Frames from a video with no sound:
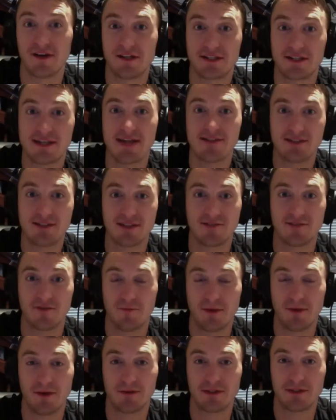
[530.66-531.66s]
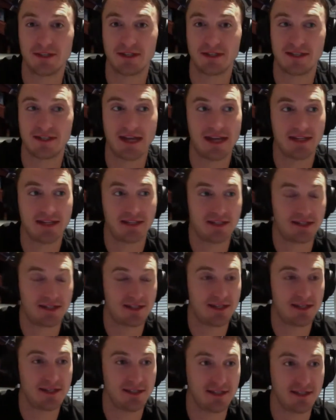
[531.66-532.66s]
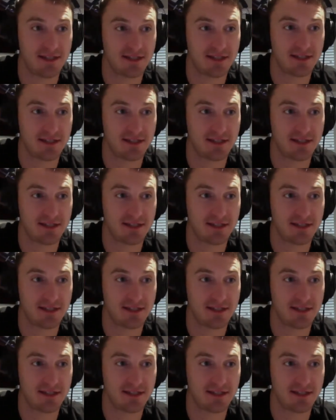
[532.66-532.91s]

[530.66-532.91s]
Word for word: sensitive about these days. Is is this?